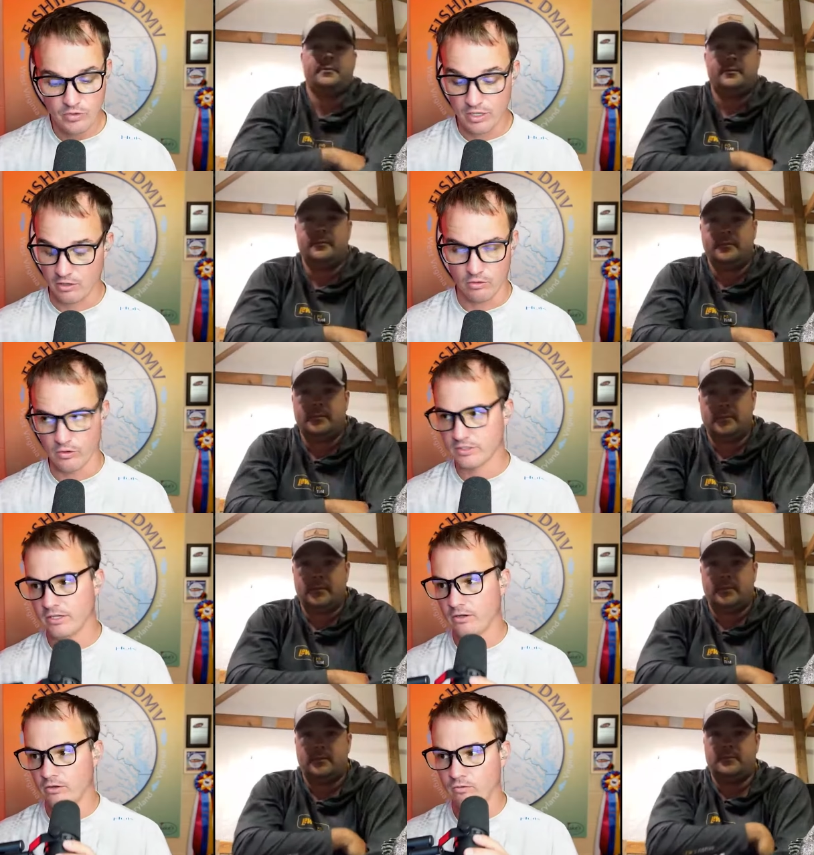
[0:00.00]
Speaker 1: You got Clarks
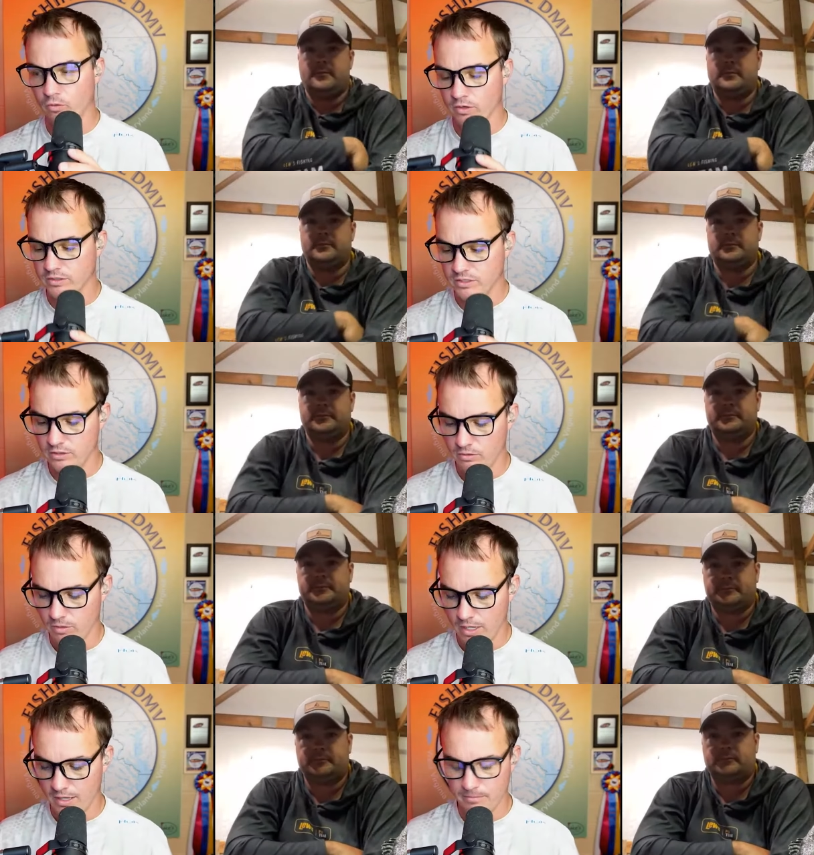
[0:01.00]
Hill to look forward
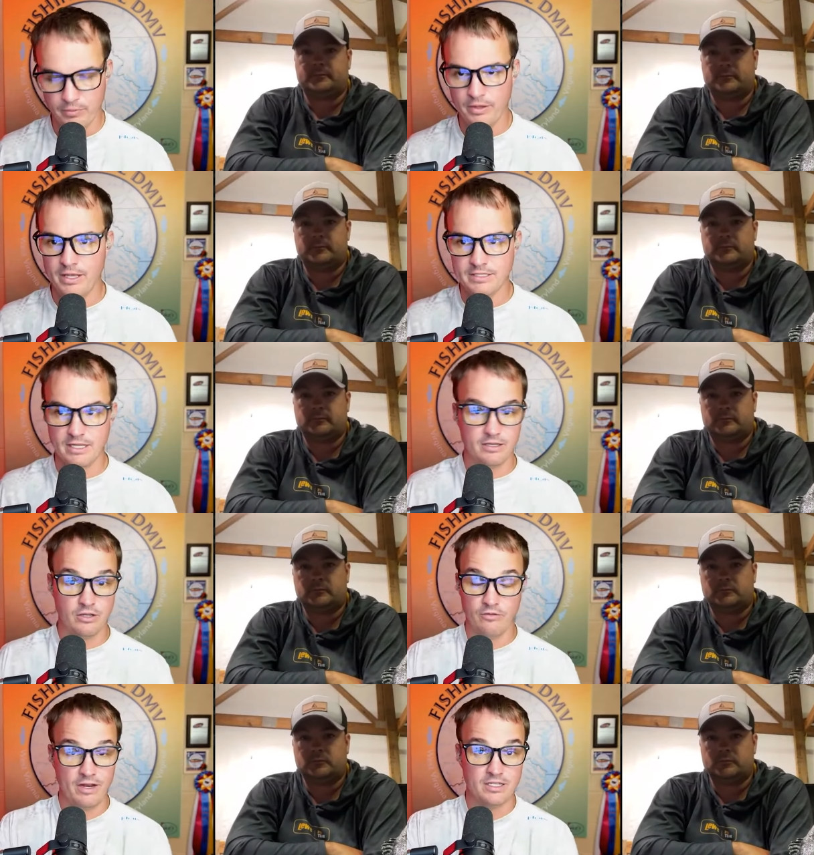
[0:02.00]
to. Please,
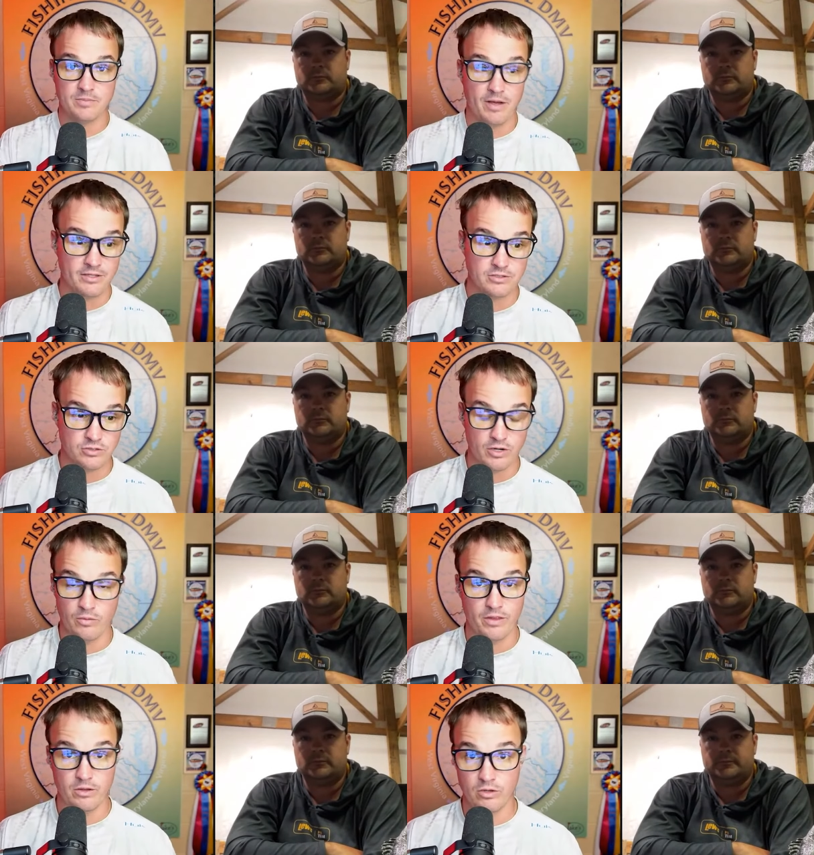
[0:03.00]
do you have any sponsors or
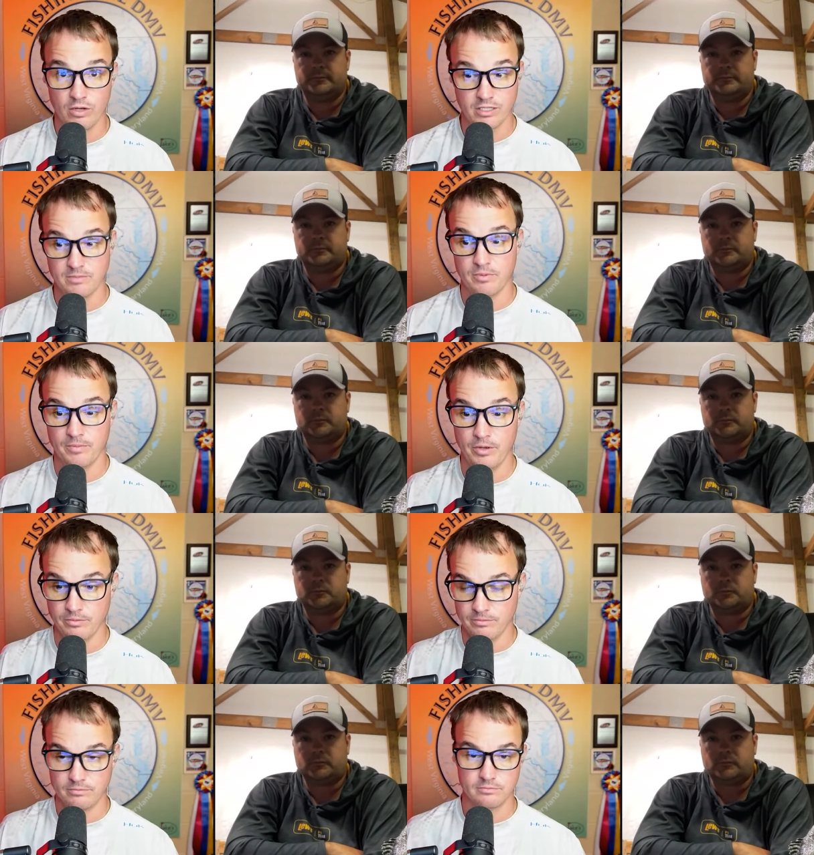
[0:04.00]
anyone that you'd like to
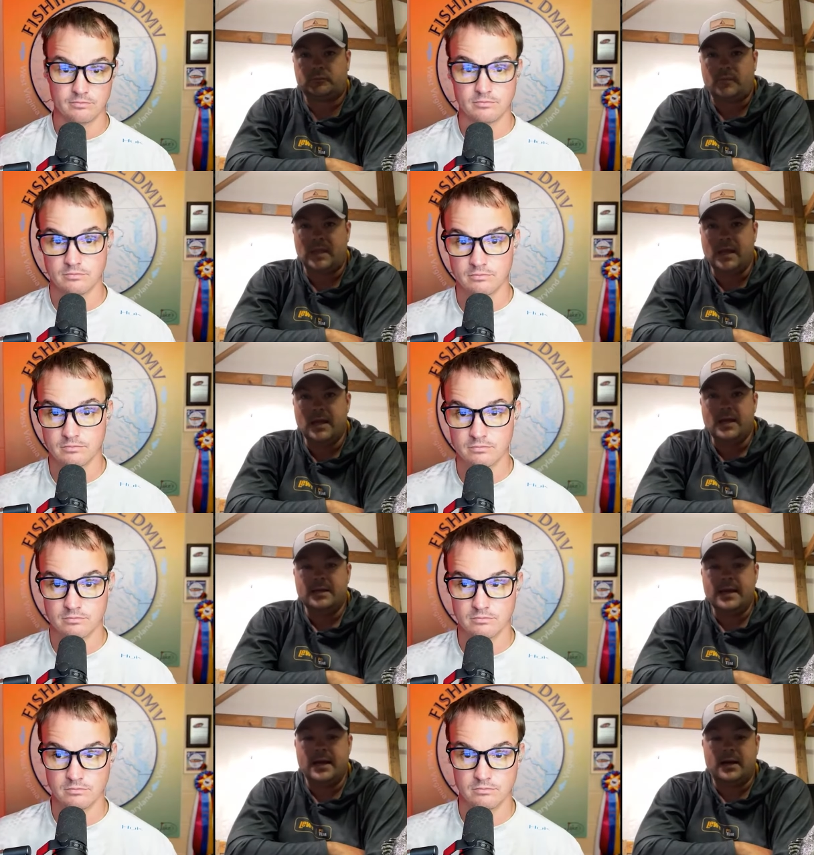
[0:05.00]
promote?
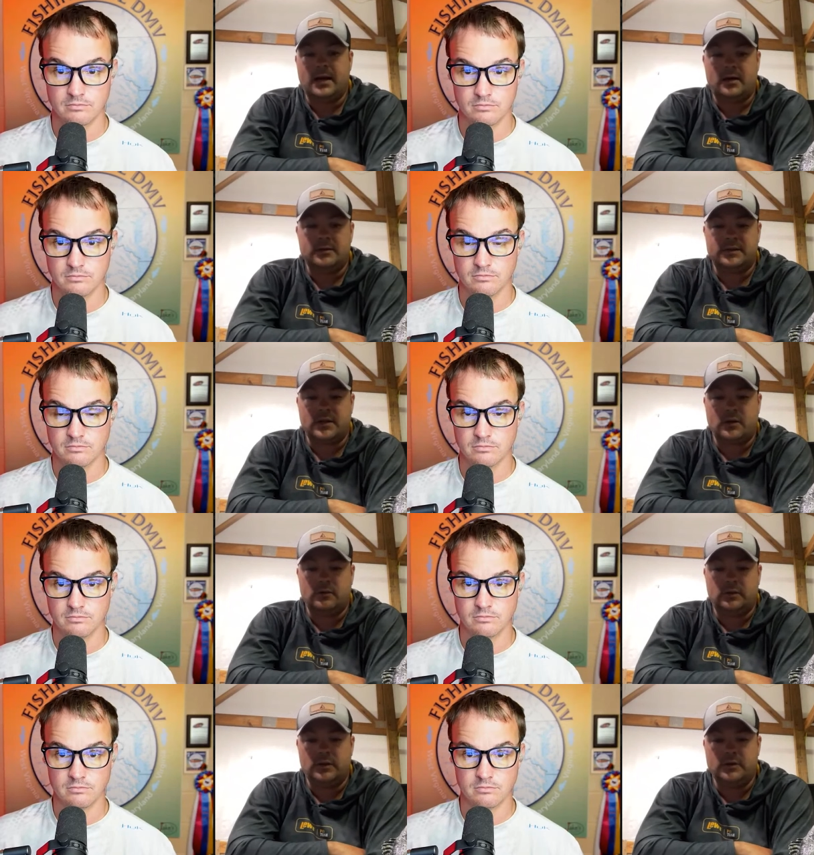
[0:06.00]
Speaker 2: Yeah,
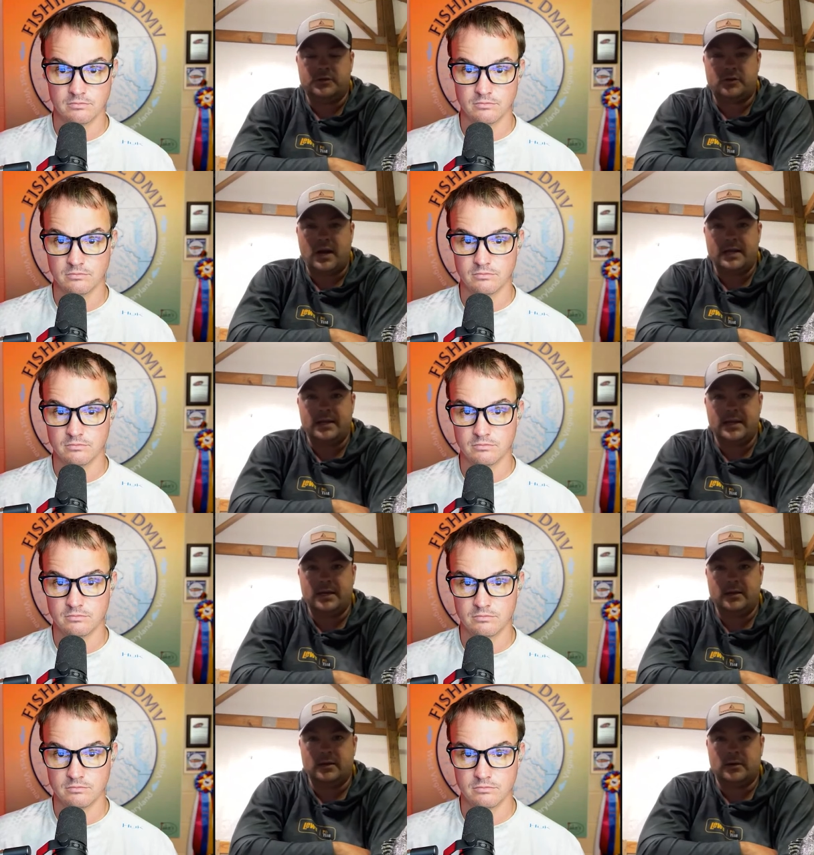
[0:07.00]
so Lou Strike
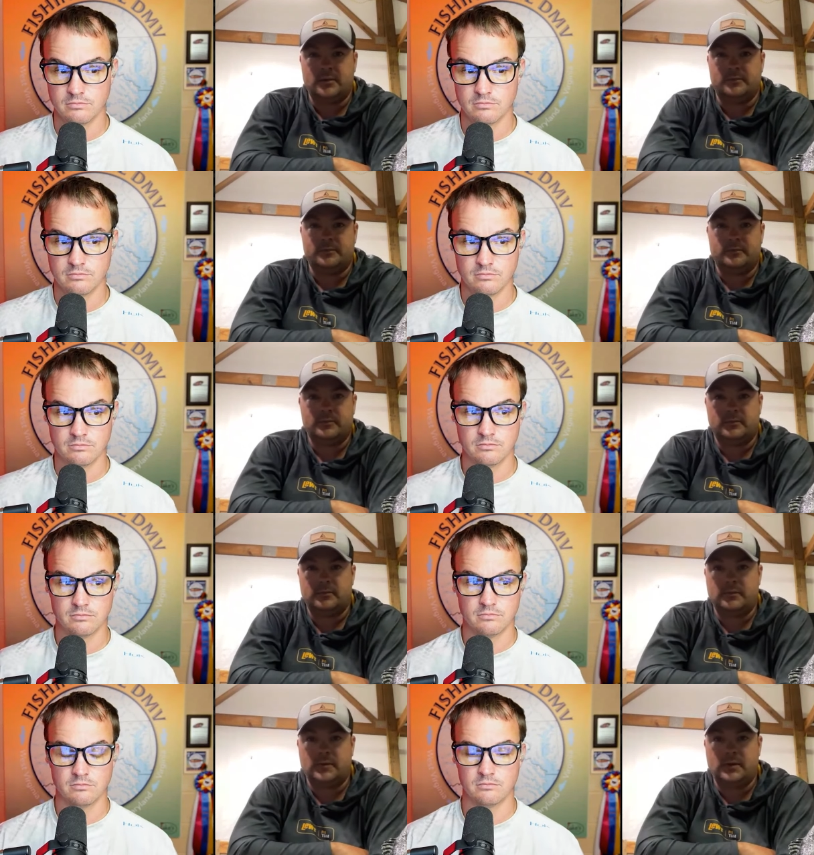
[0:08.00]
King,
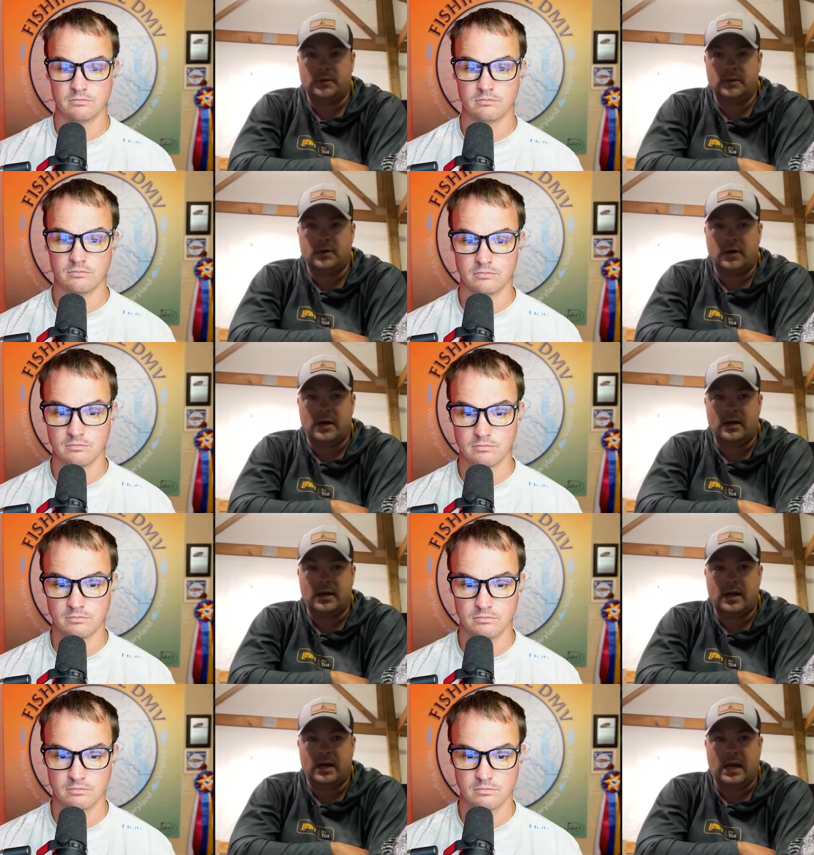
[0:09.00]
you know, I
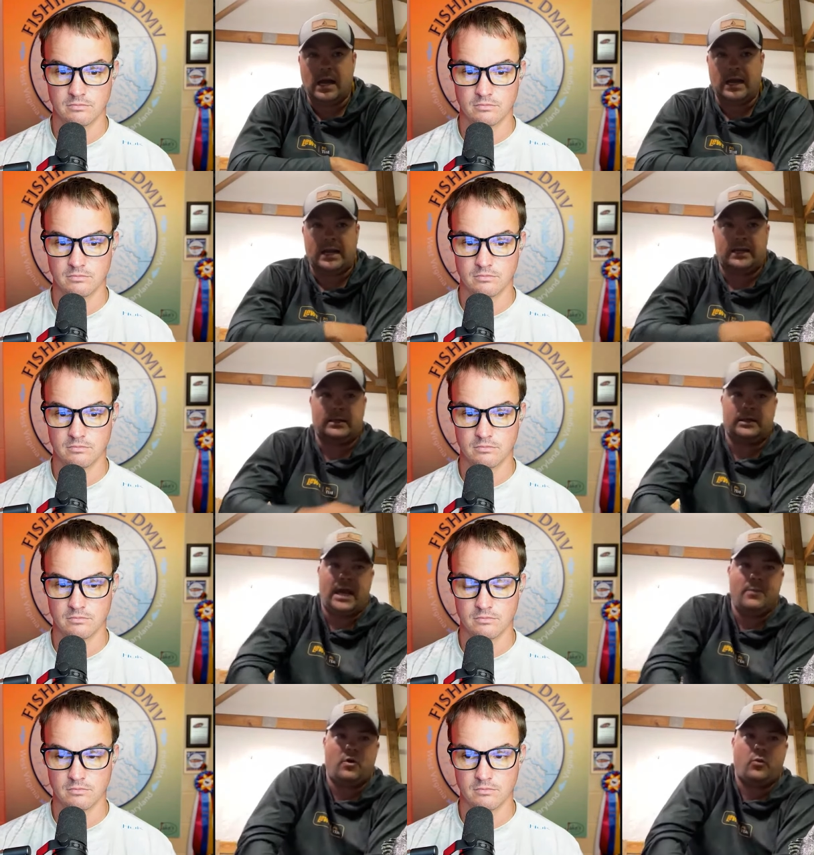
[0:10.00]

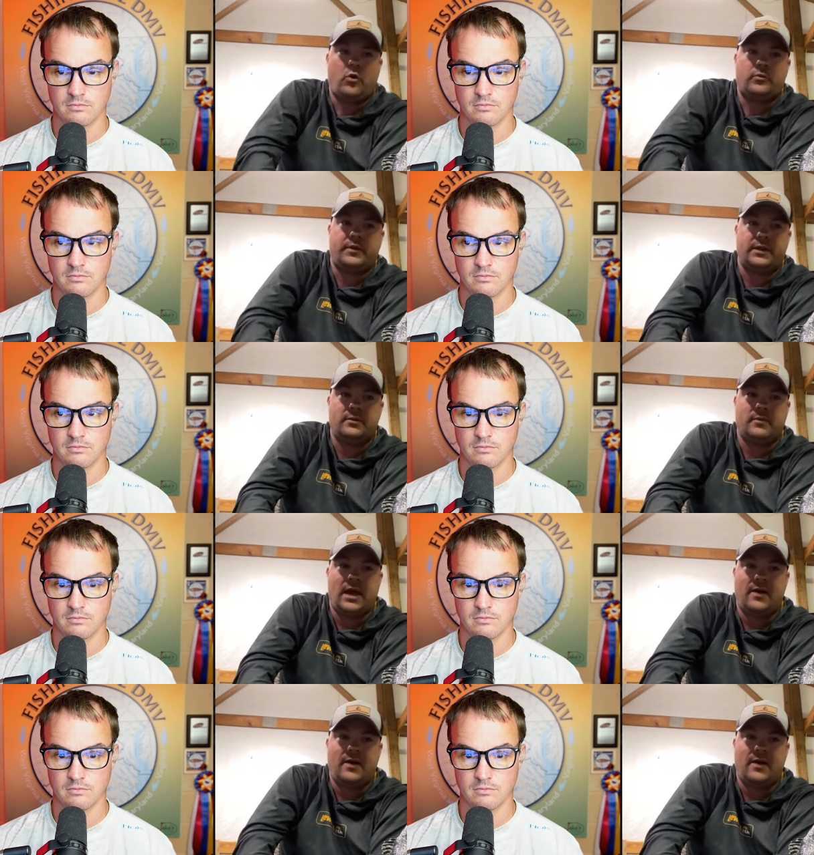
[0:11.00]
came on board with them